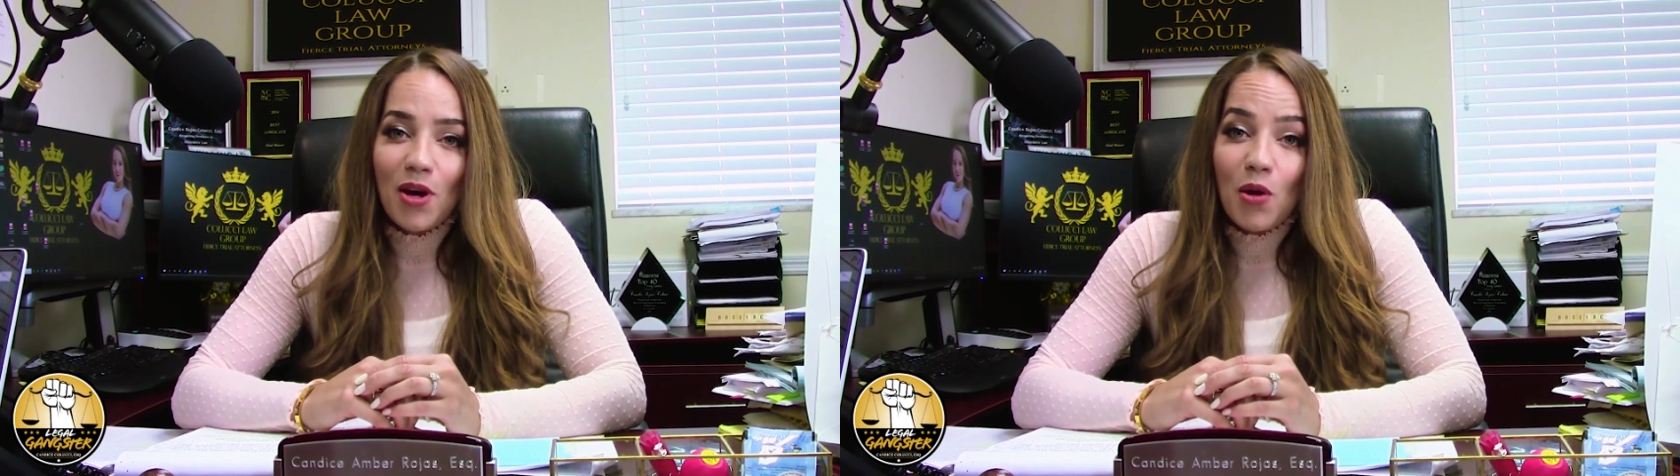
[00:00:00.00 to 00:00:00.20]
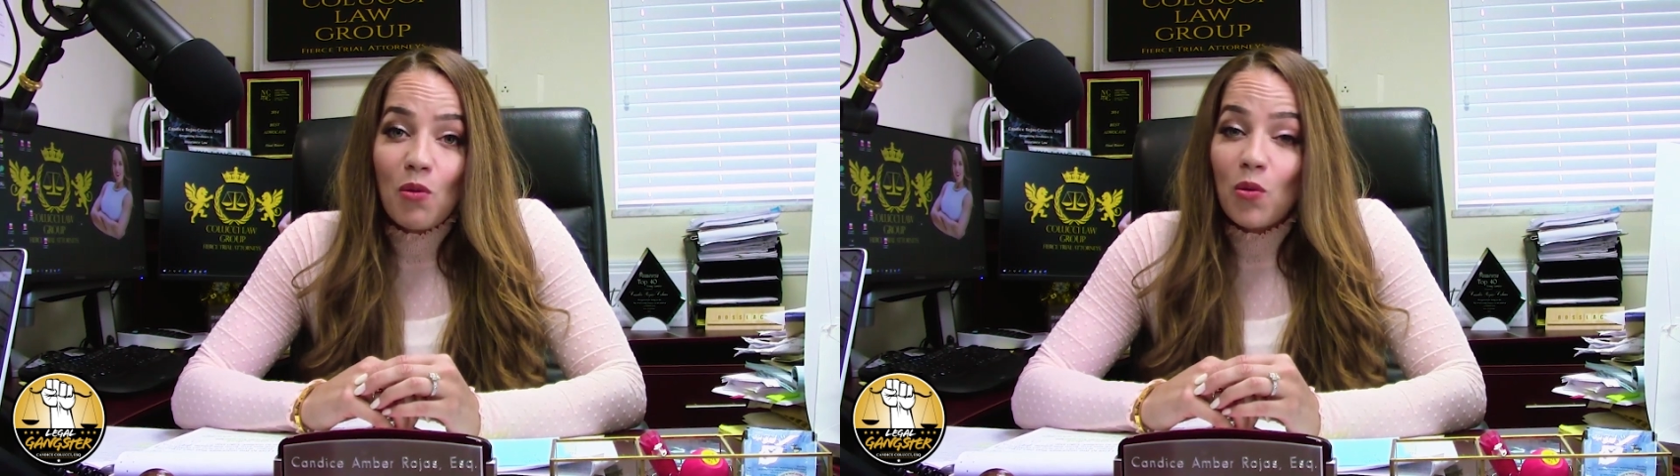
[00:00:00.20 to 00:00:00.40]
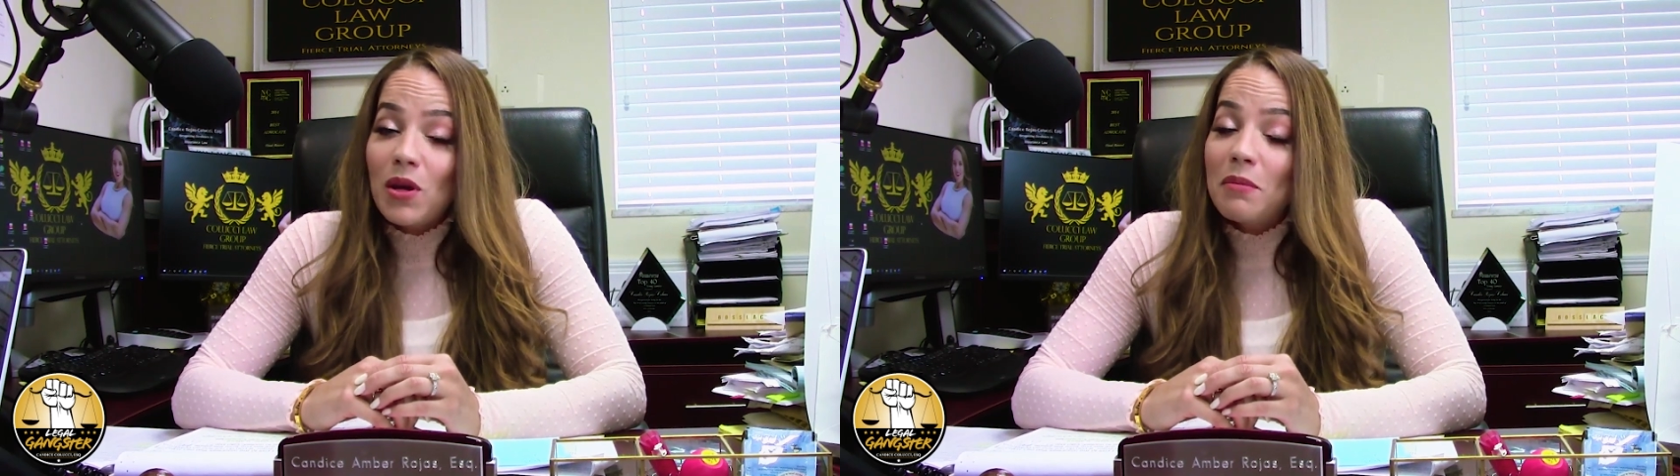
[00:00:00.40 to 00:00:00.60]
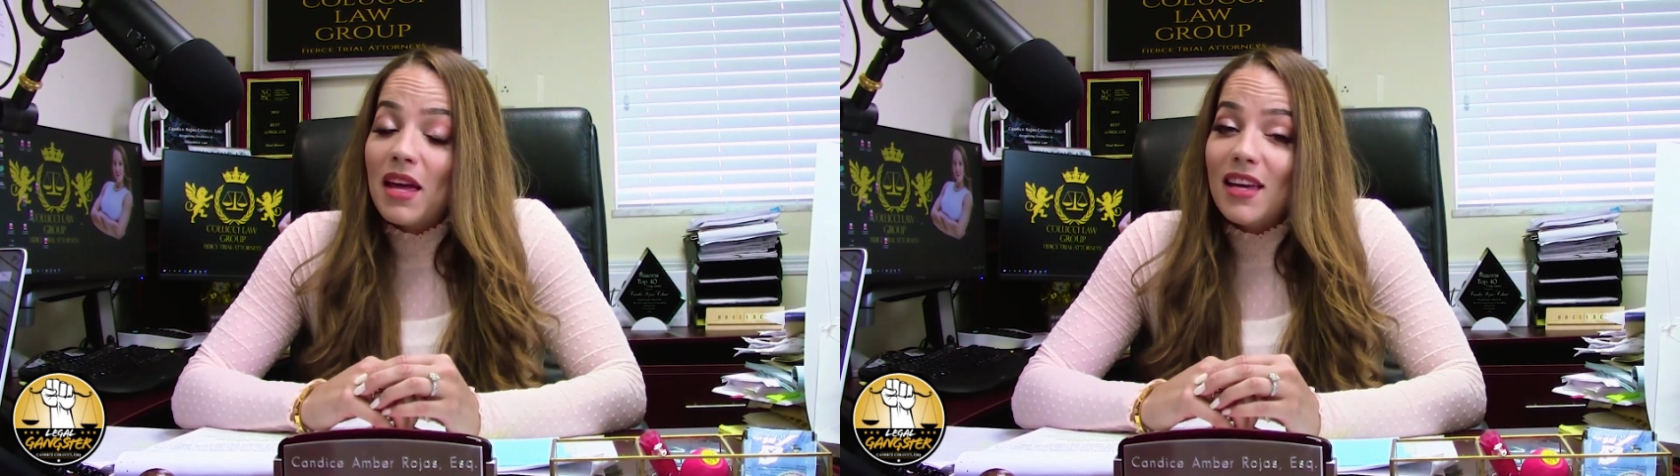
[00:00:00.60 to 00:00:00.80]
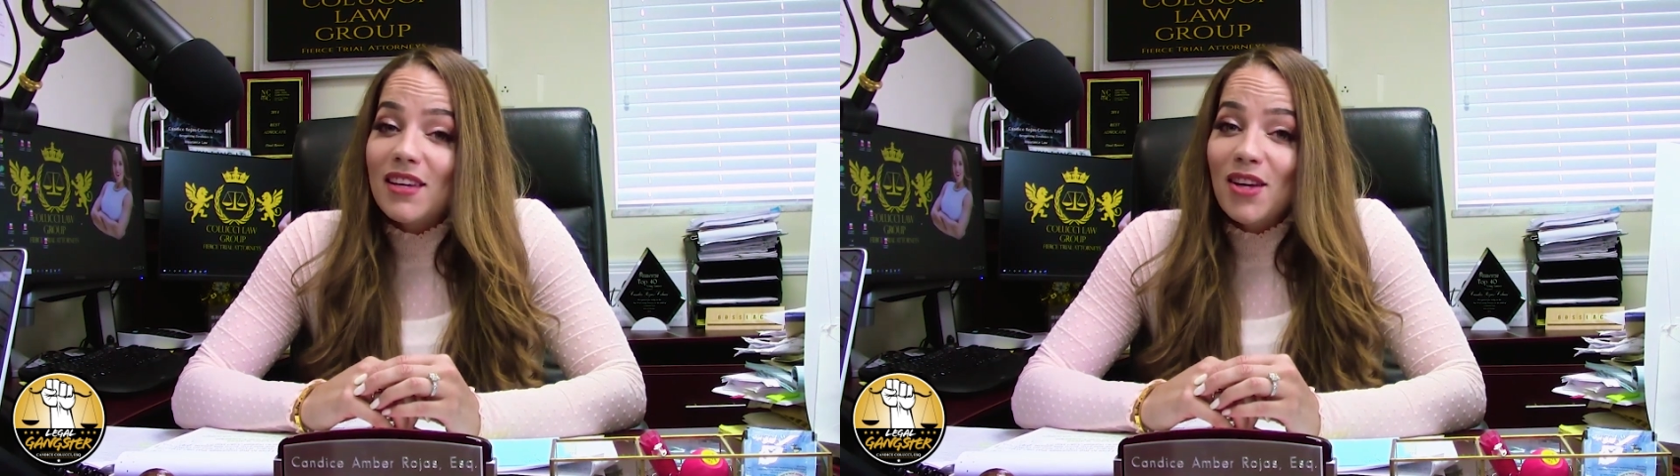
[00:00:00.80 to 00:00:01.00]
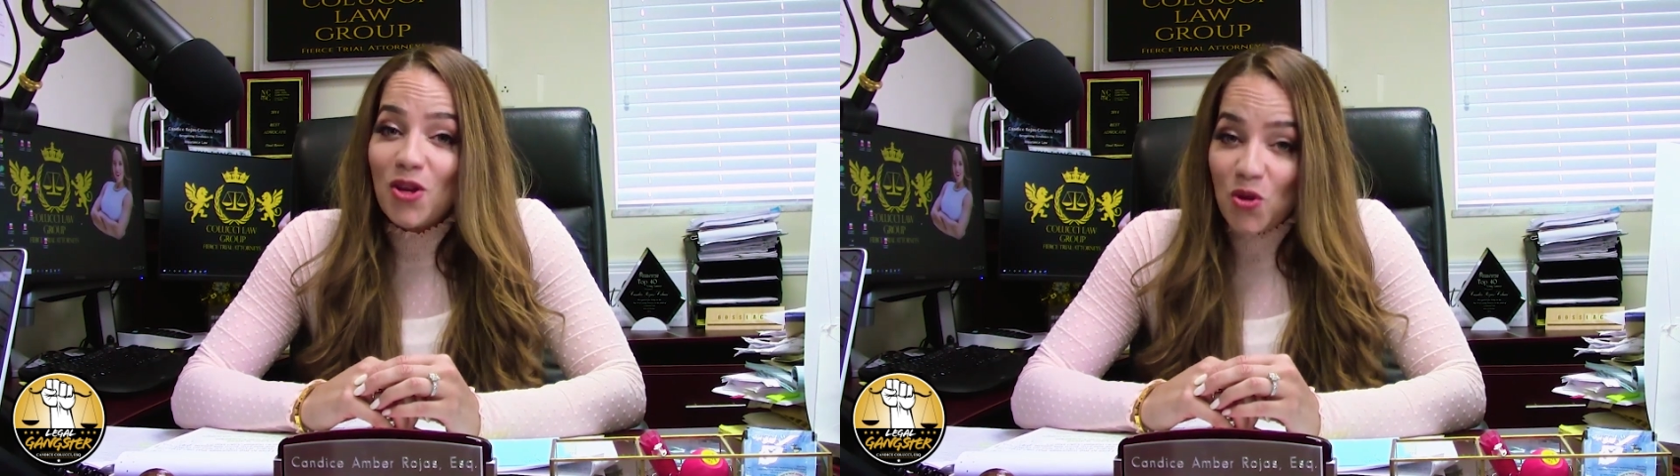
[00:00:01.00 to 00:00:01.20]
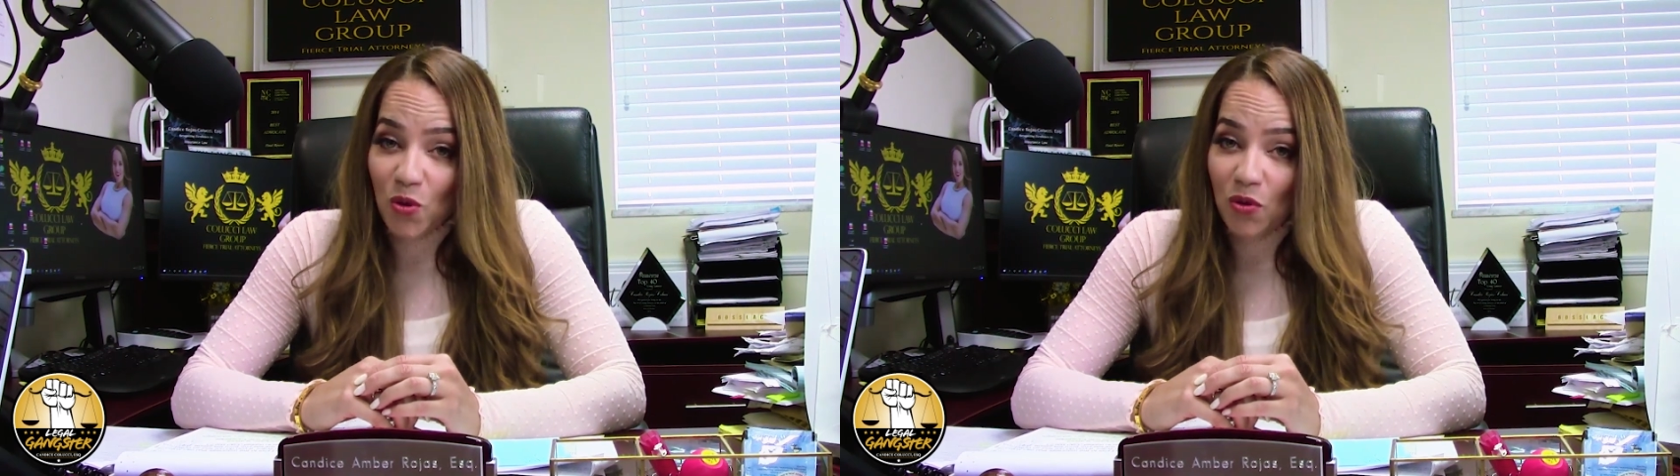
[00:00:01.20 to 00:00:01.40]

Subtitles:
where we make your